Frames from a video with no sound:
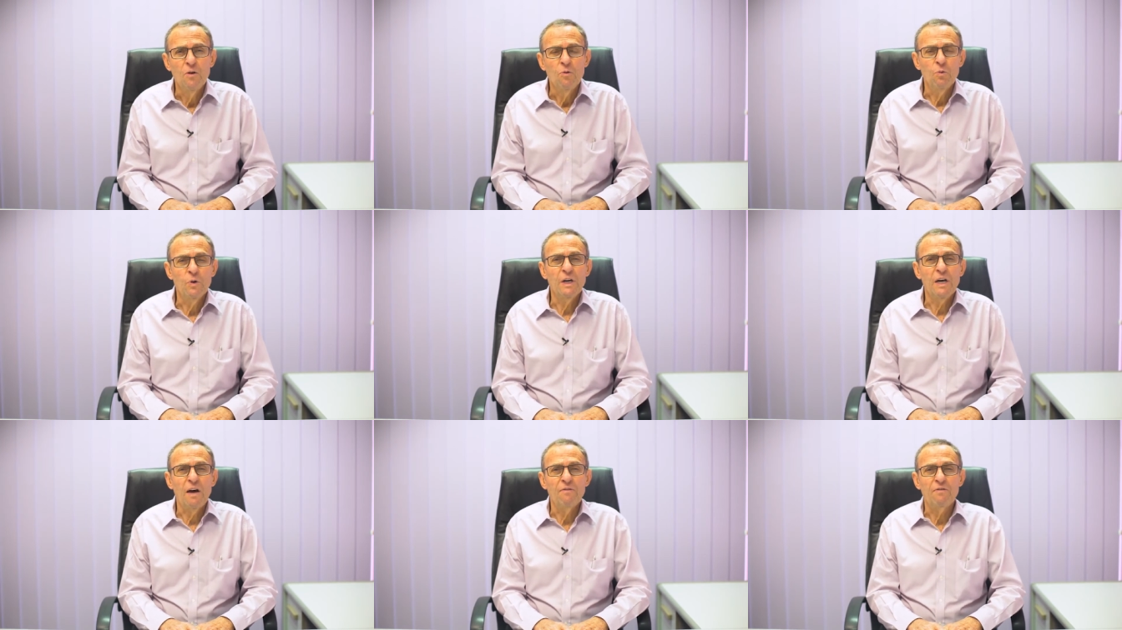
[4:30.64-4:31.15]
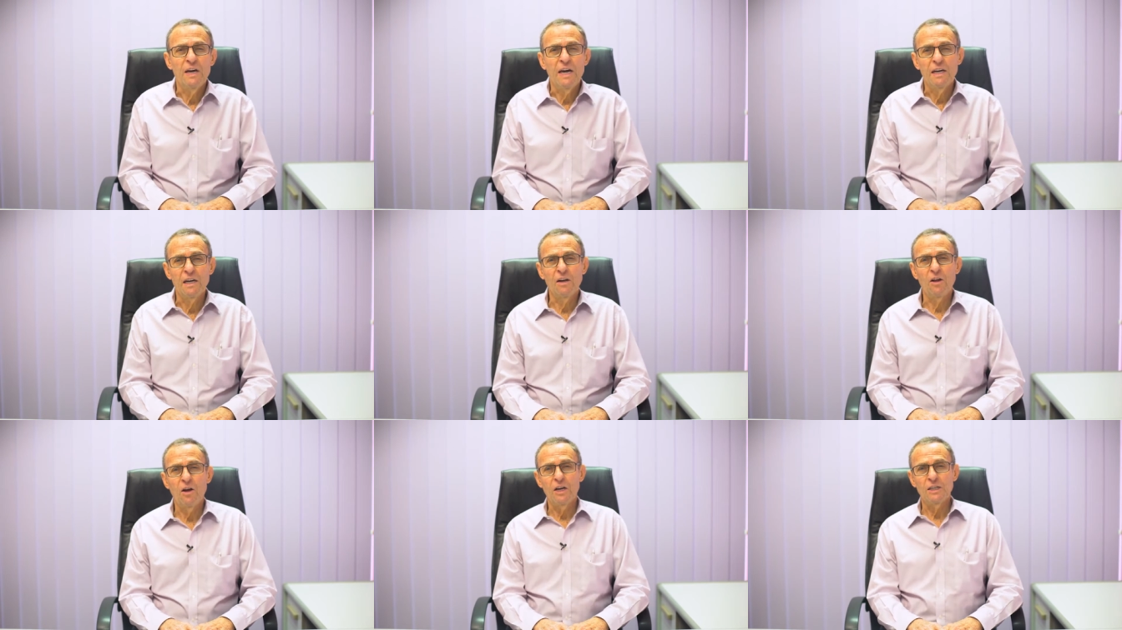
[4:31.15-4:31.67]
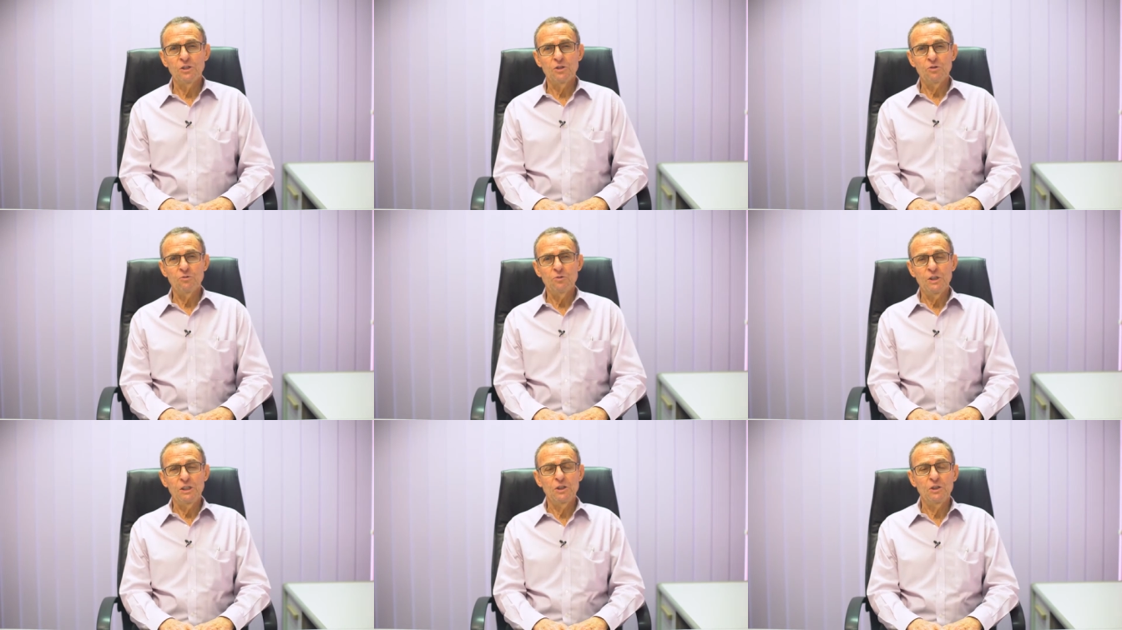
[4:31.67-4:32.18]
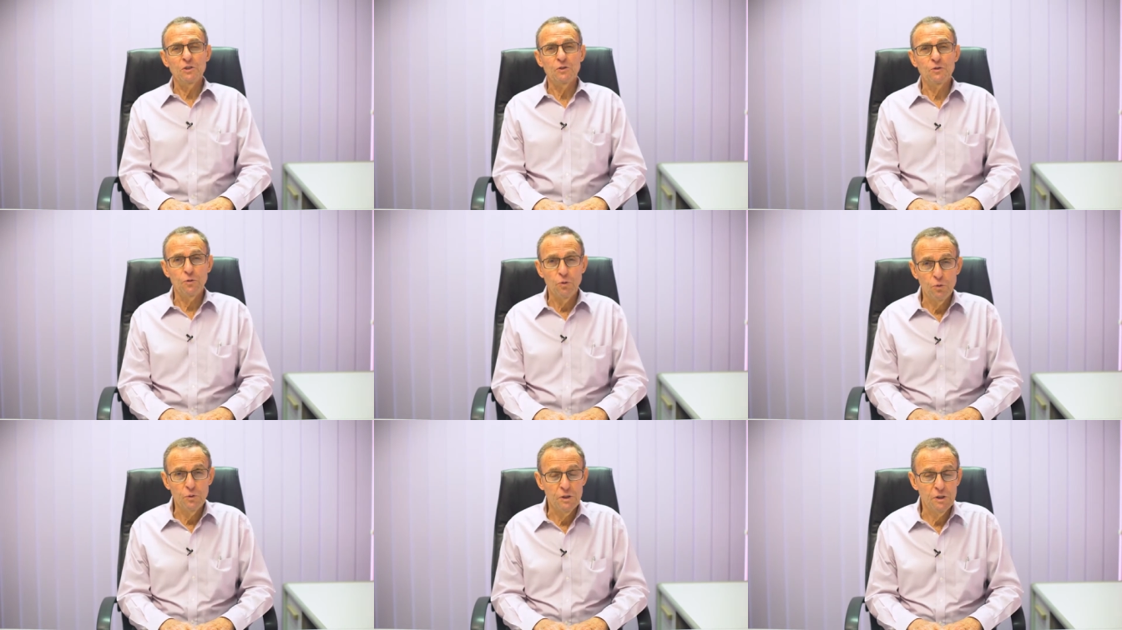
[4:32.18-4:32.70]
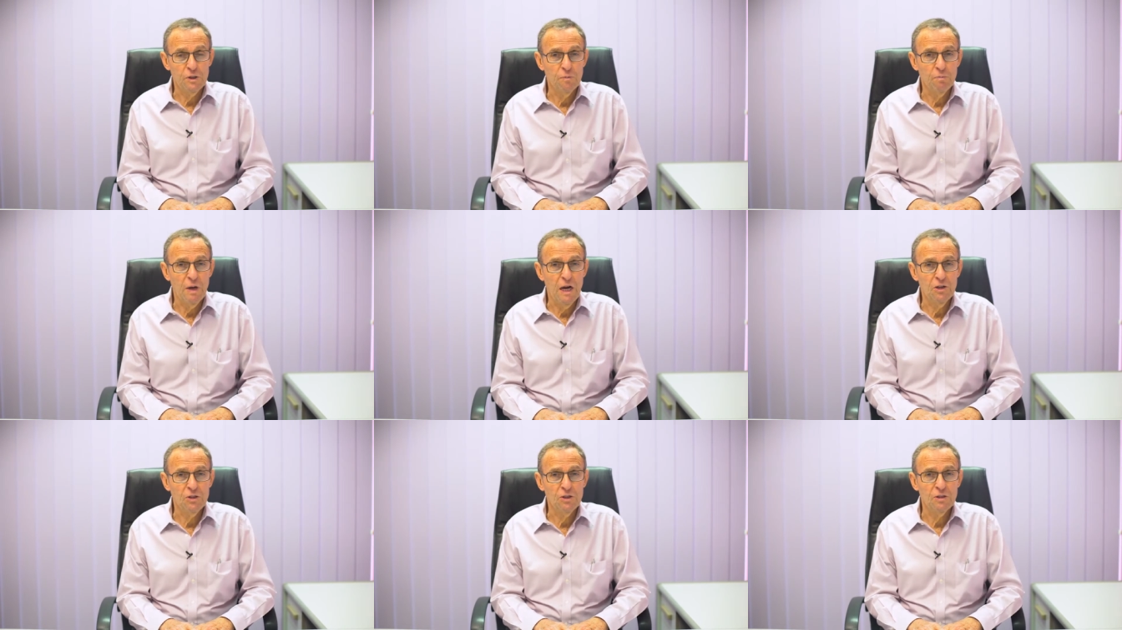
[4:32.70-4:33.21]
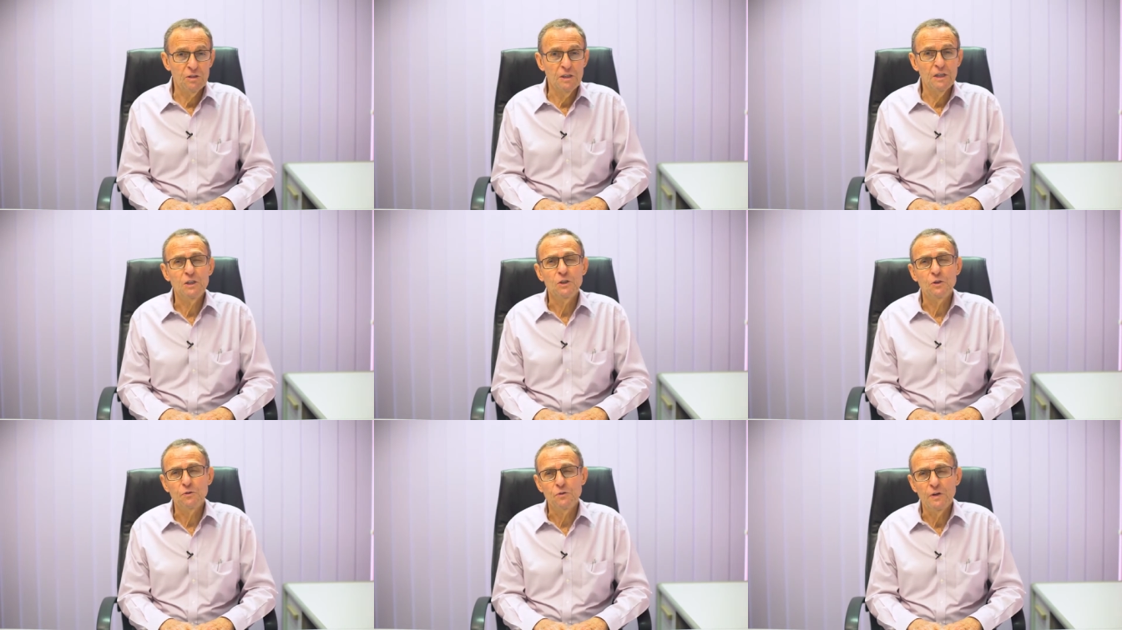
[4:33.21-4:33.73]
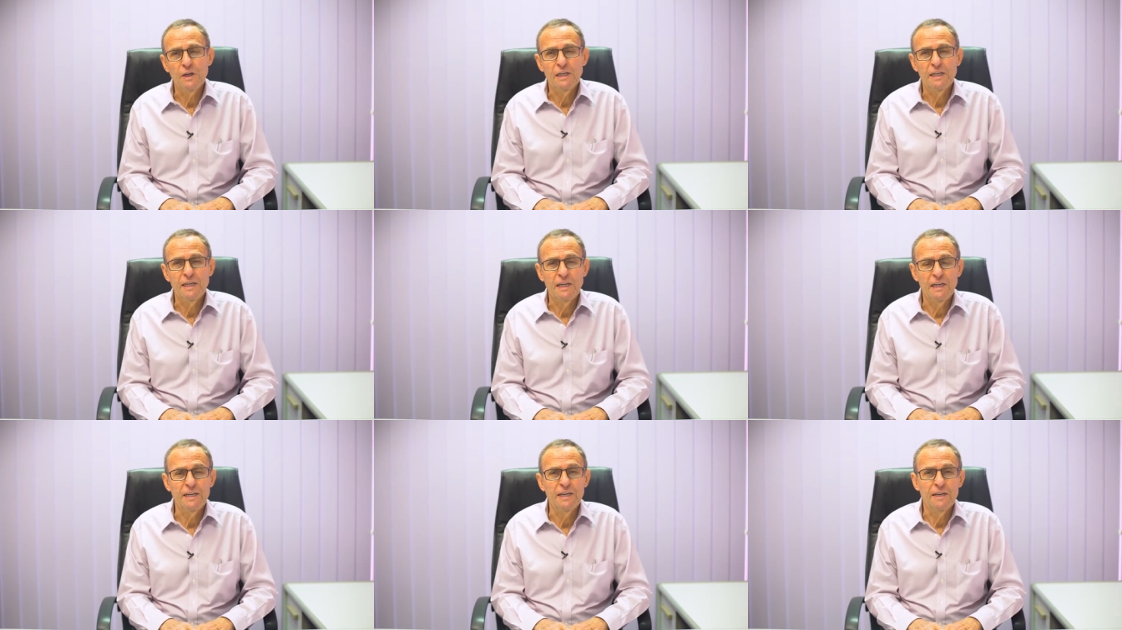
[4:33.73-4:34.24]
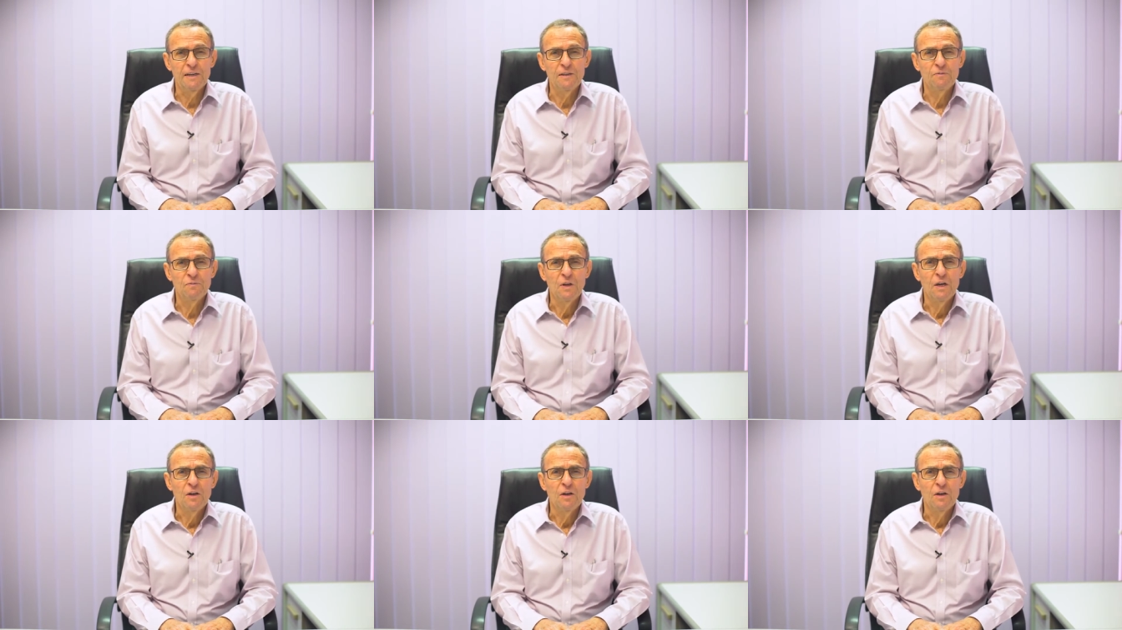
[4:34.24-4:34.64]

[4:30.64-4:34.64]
When I've analysed the reasons for this emotion, it is fairly clear.